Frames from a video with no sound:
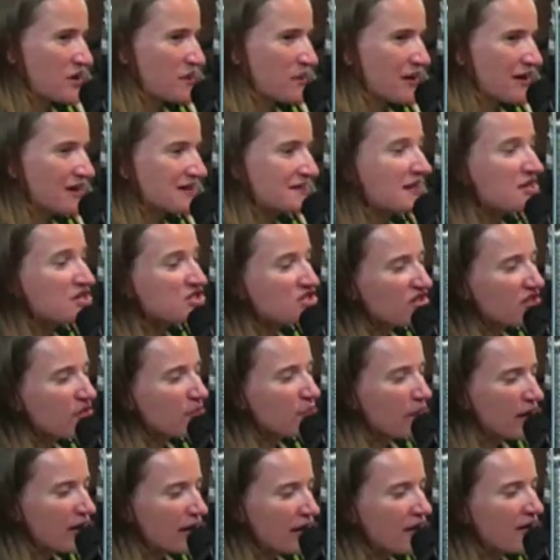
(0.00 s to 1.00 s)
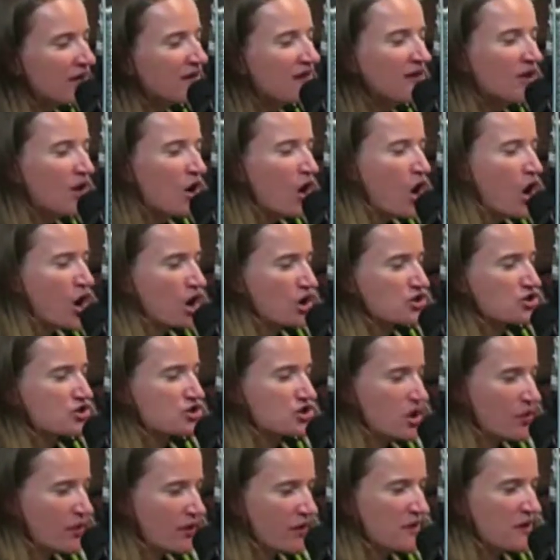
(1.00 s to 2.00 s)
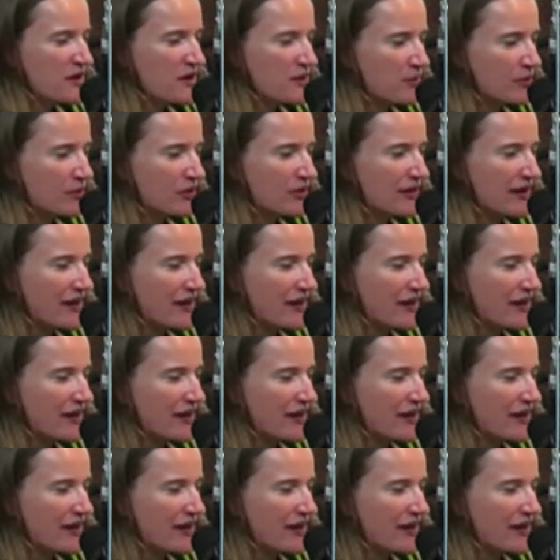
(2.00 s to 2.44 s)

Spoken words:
but essentially we are showing people